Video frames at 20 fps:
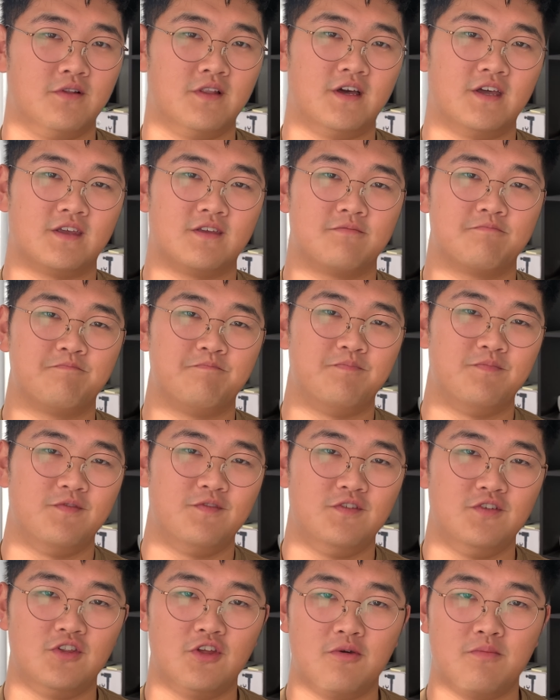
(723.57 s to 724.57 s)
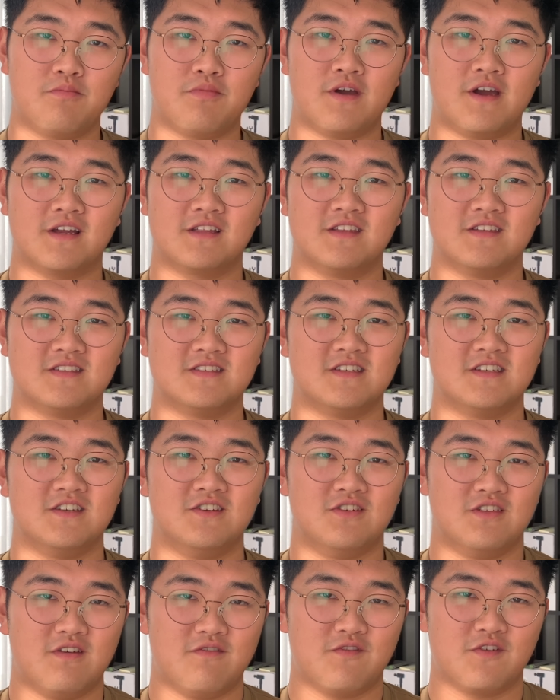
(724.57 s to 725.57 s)
Like, if you don't practice it,
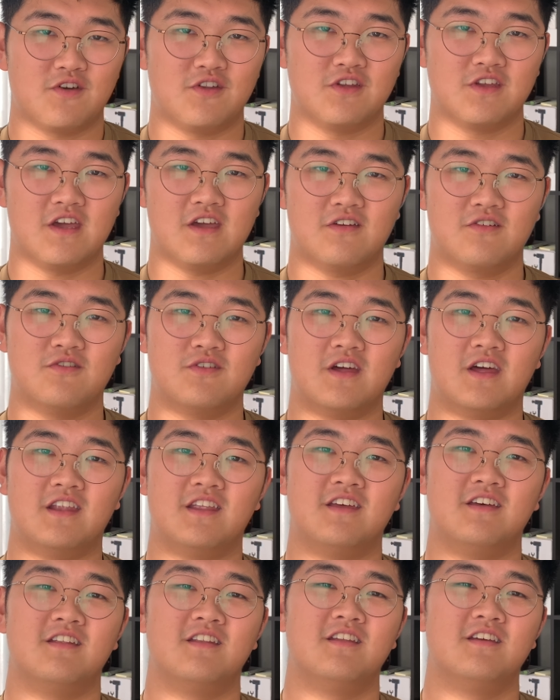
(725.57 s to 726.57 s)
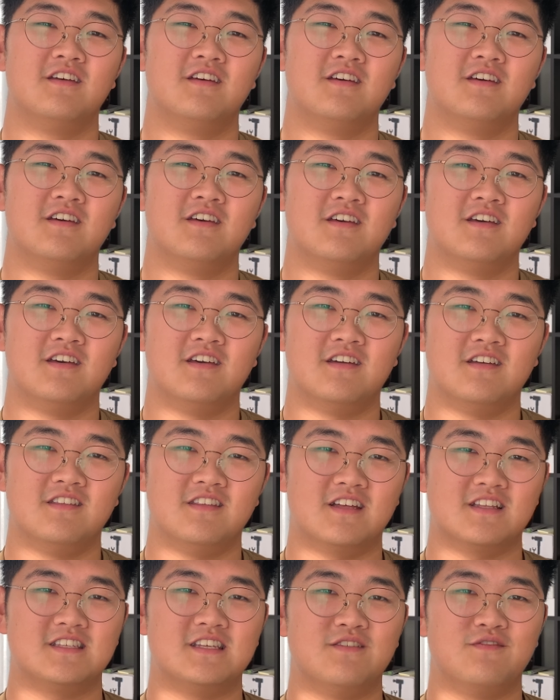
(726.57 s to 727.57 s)
you're never going to get good at it. And
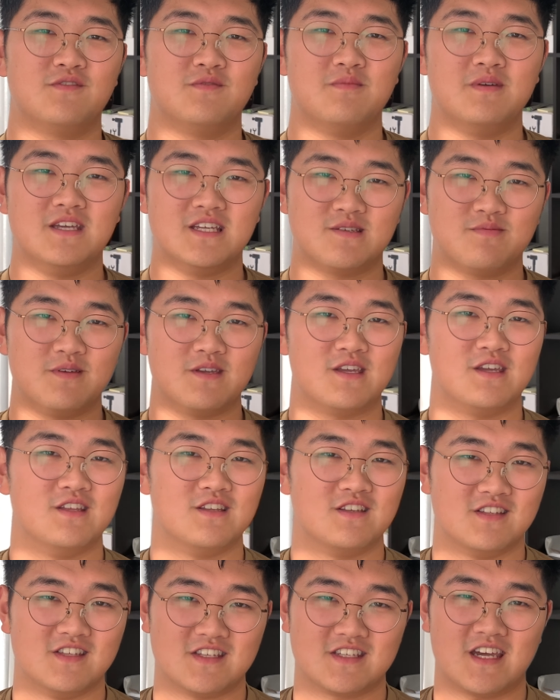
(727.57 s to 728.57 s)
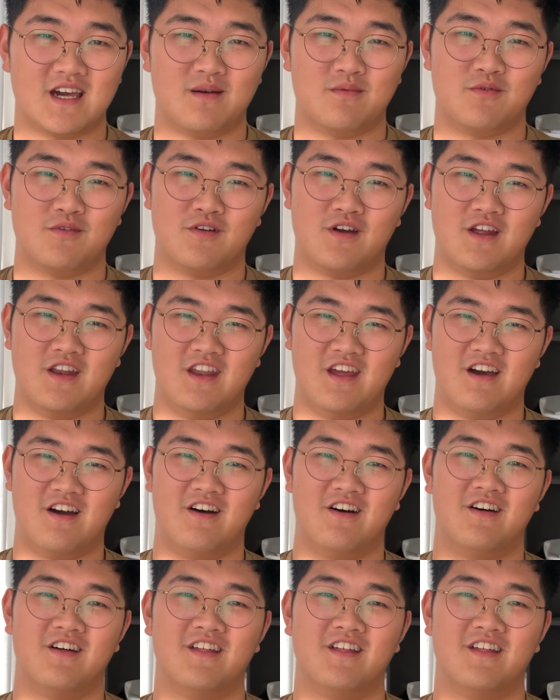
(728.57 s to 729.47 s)
that's even me speaking into this camera right now.